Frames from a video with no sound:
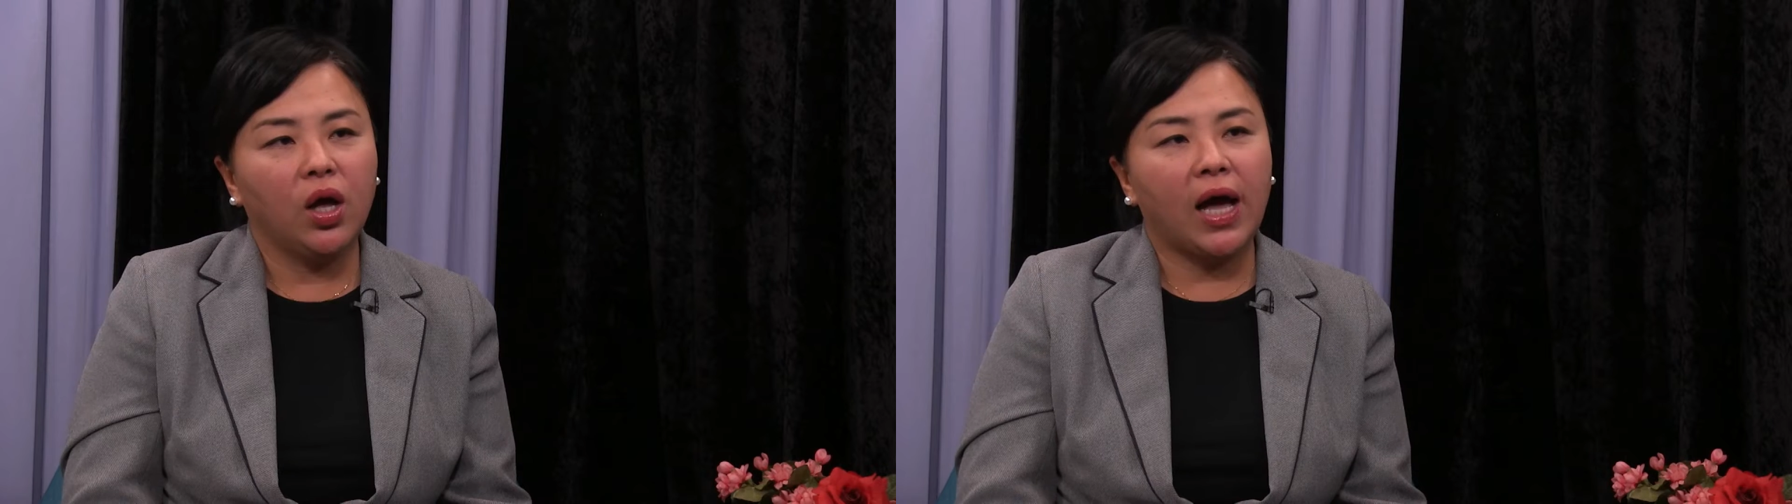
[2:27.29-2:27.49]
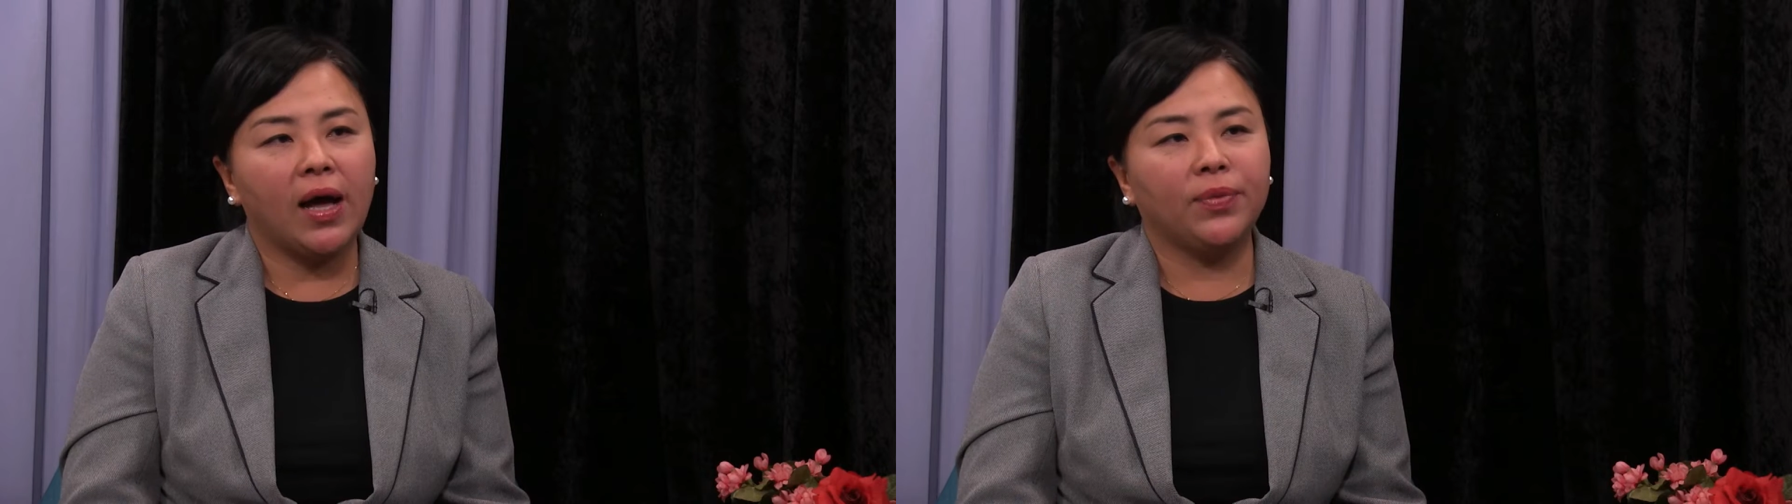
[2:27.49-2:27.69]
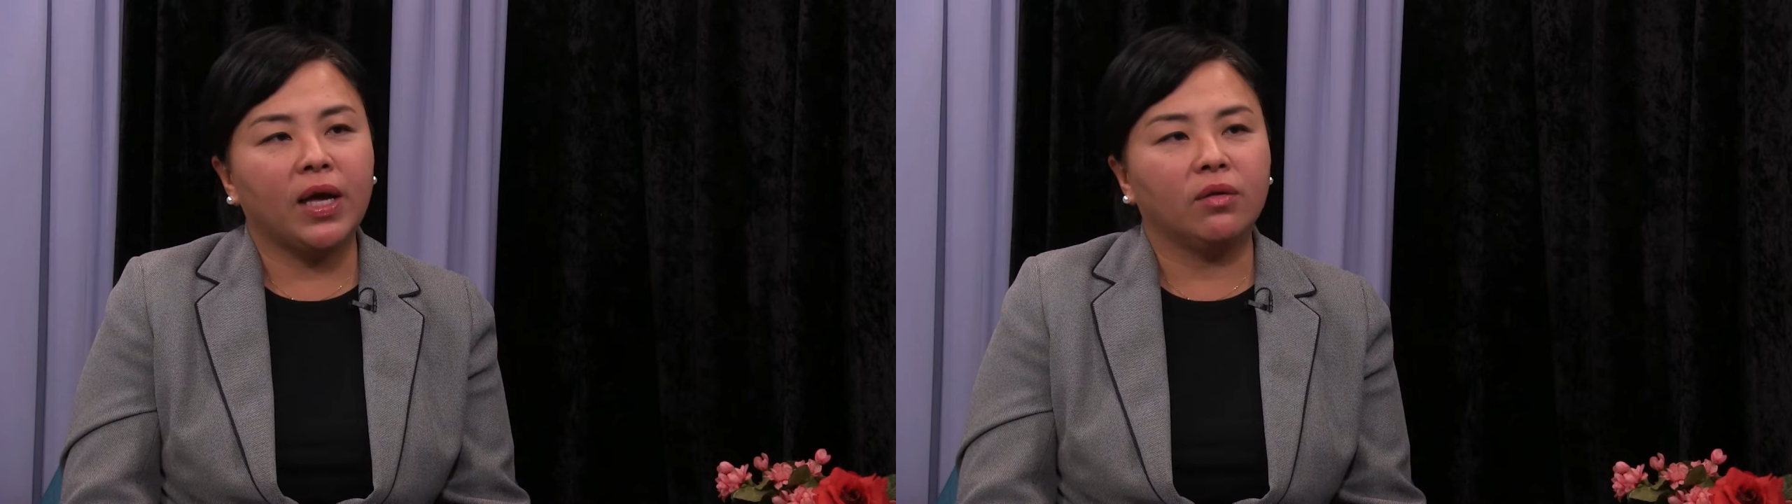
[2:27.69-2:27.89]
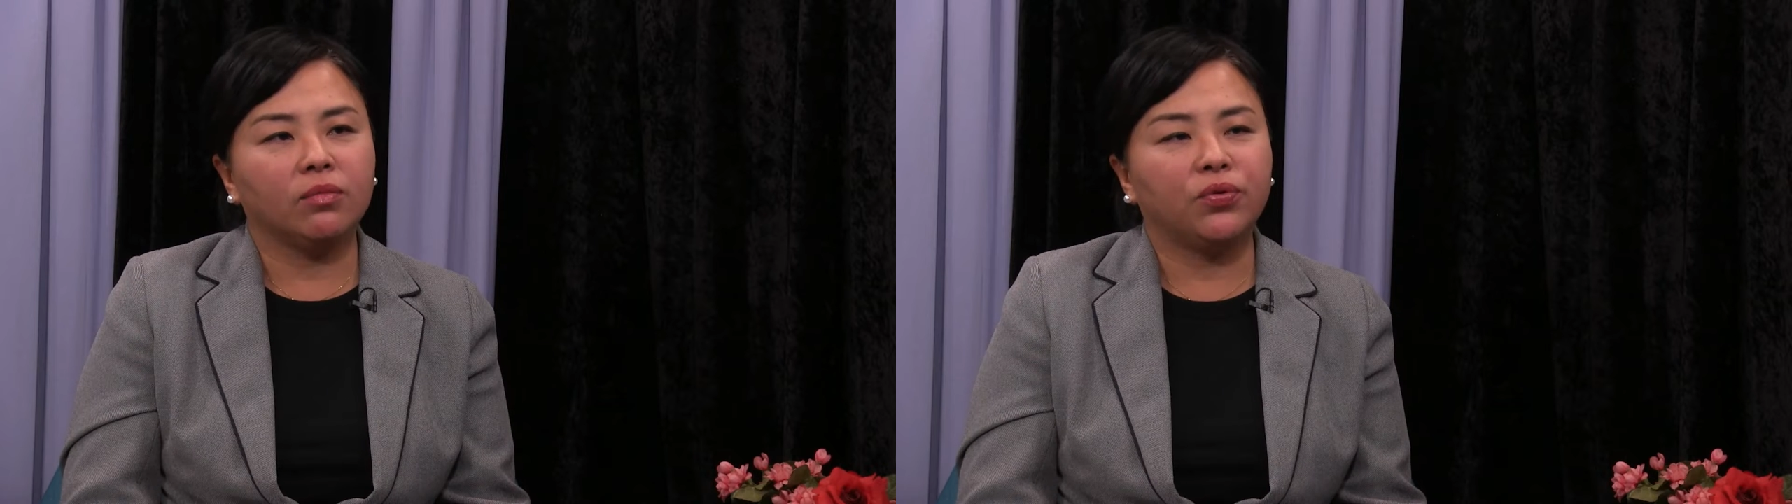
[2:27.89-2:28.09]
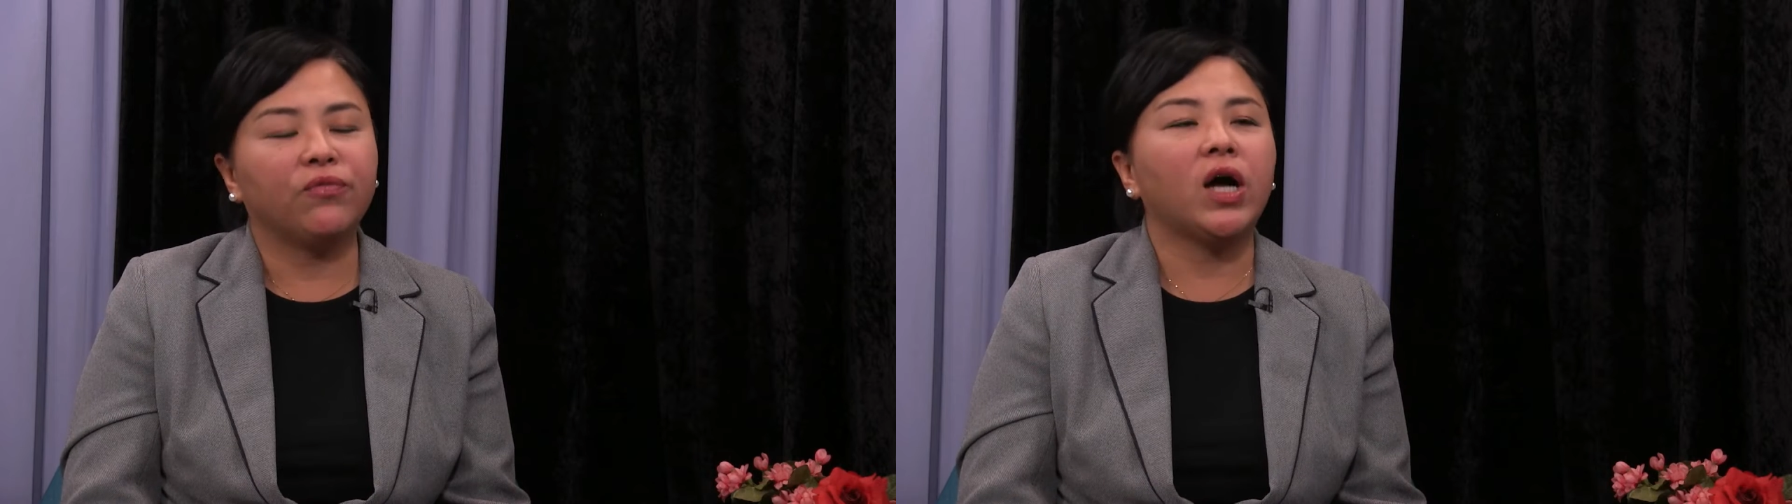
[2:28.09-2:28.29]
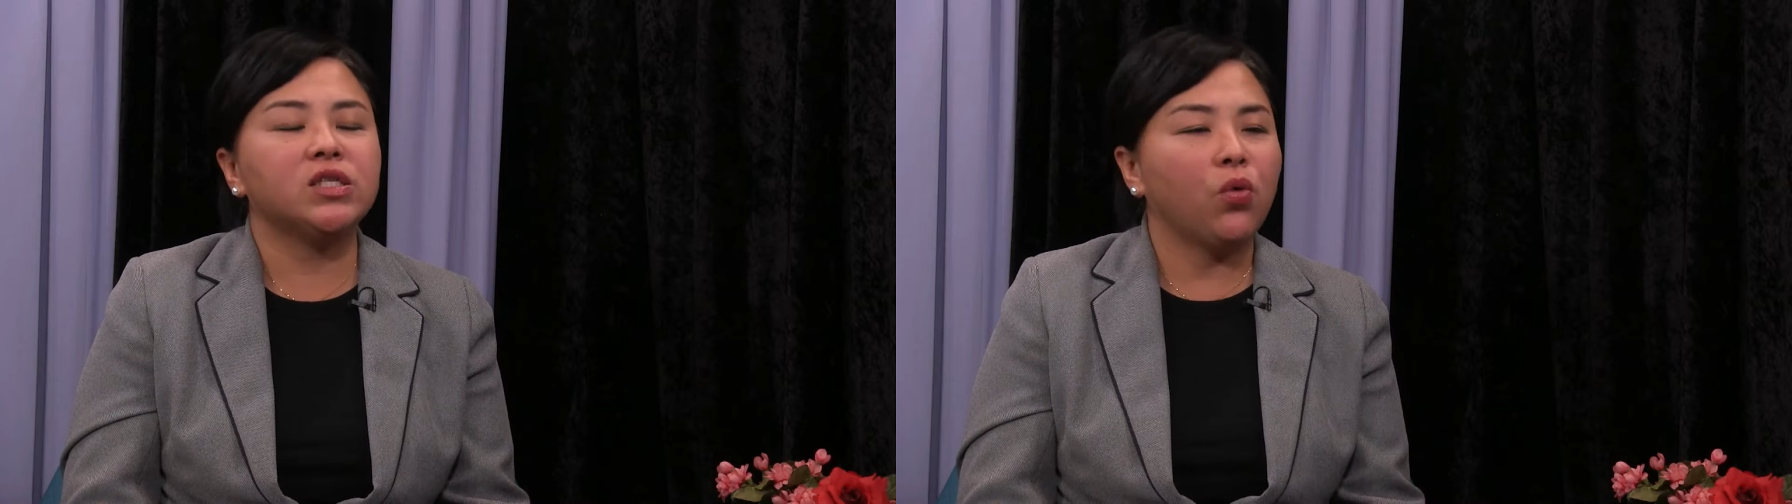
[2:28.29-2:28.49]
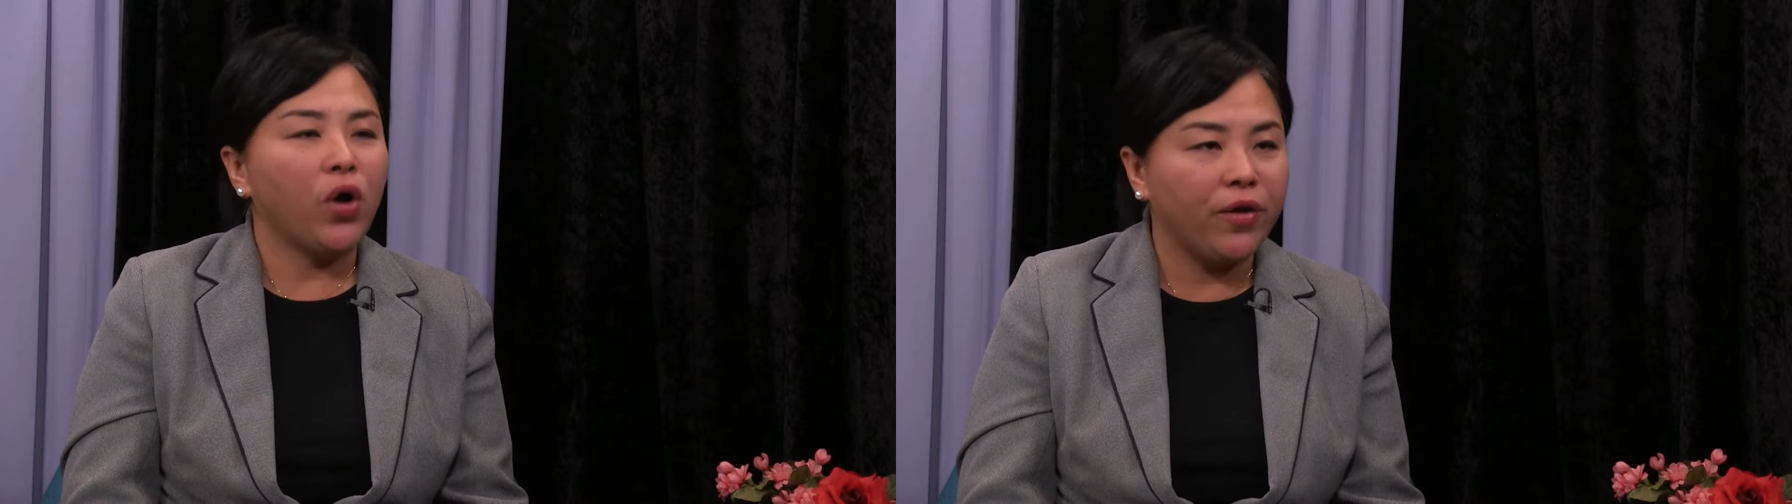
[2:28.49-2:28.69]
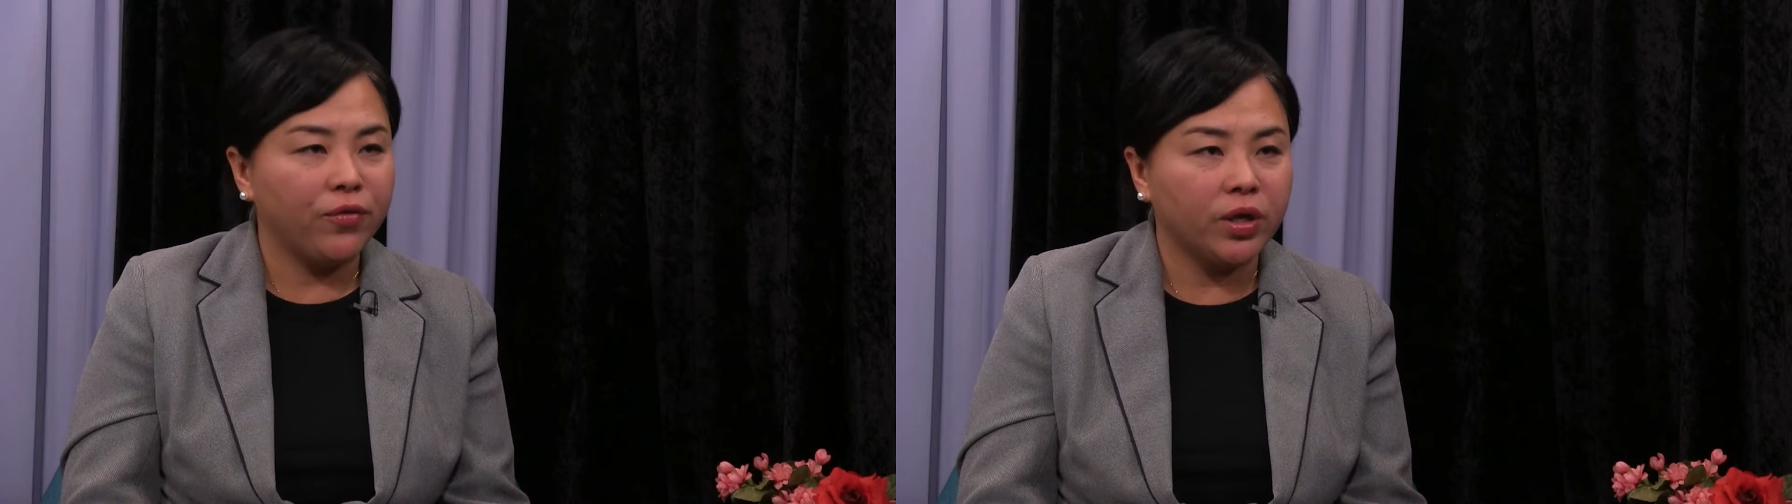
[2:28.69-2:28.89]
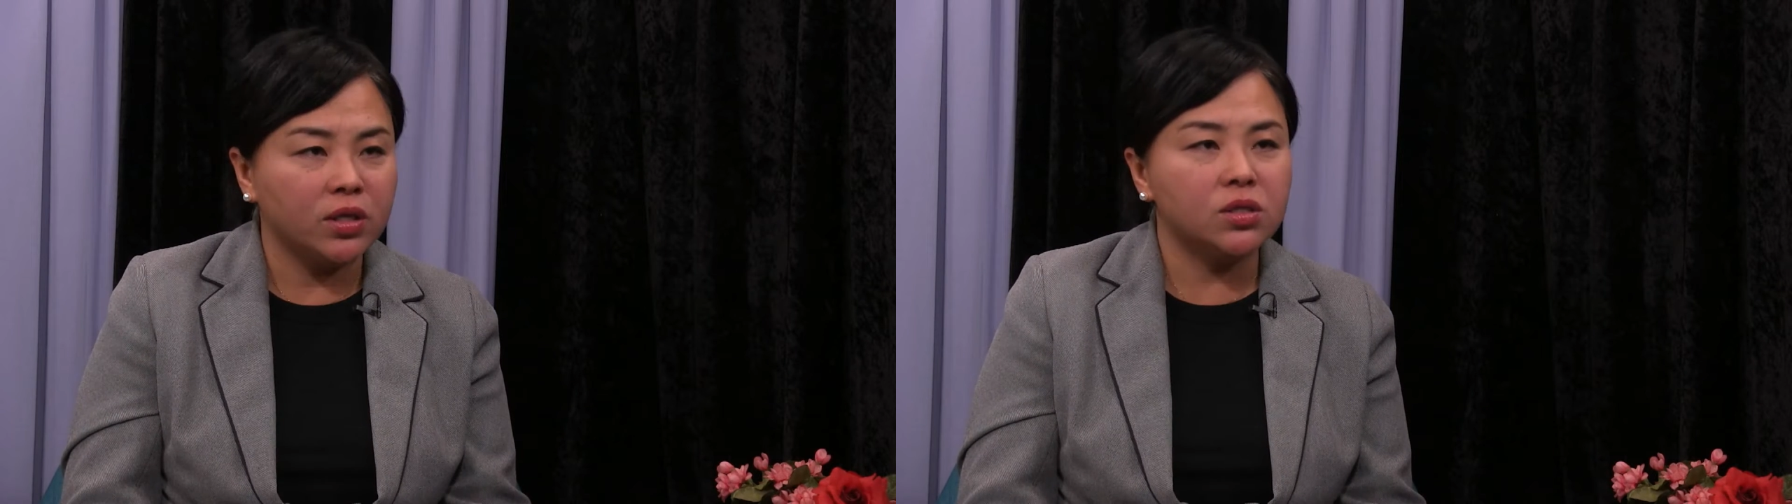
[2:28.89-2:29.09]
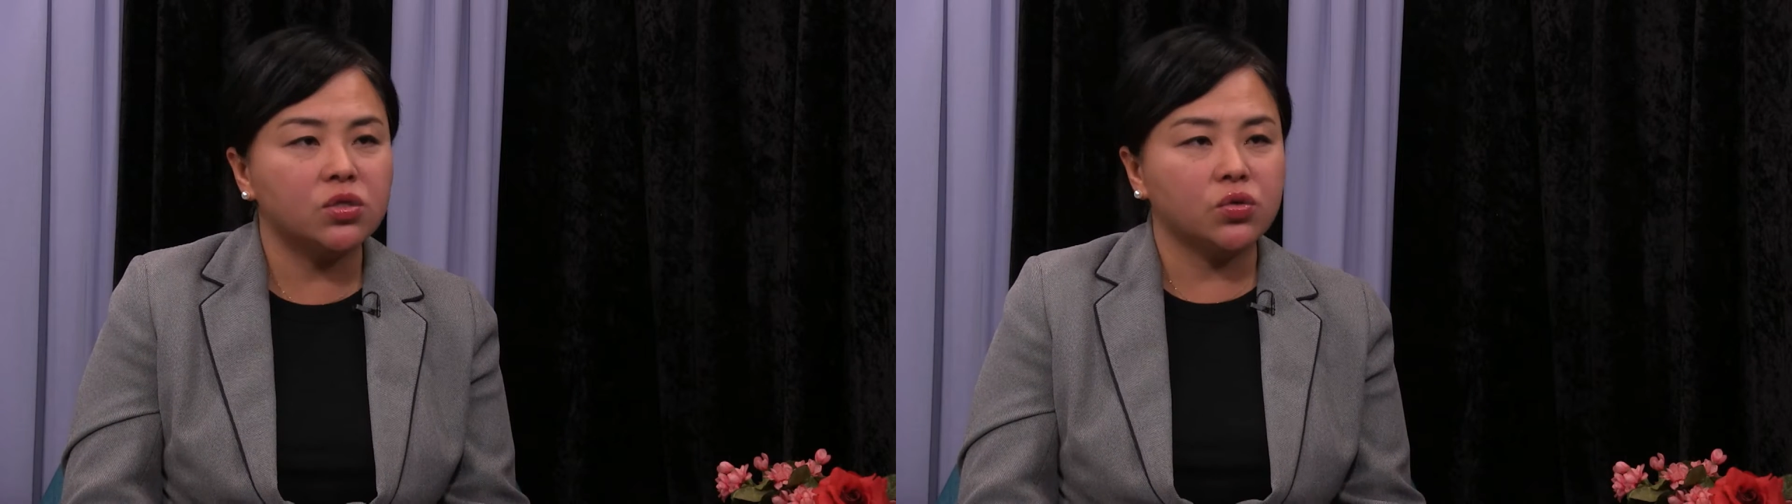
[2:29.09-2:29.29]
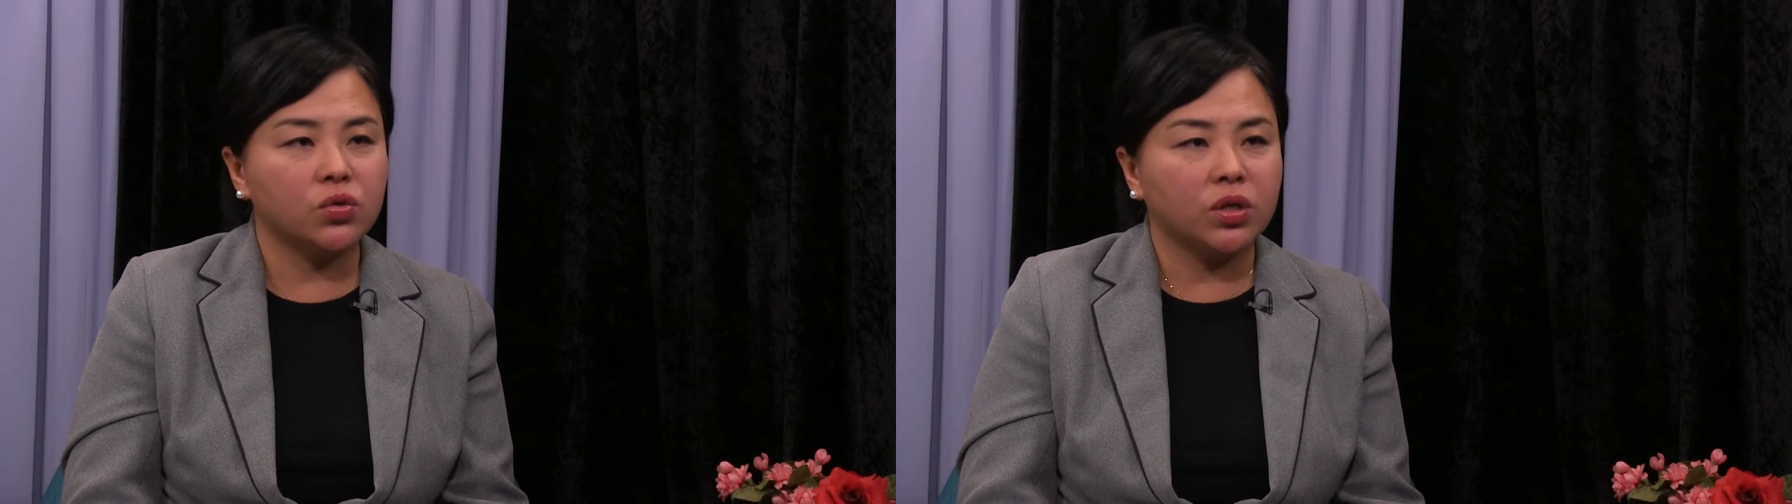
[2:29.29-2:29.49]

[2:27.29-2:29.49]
that provides more evidence to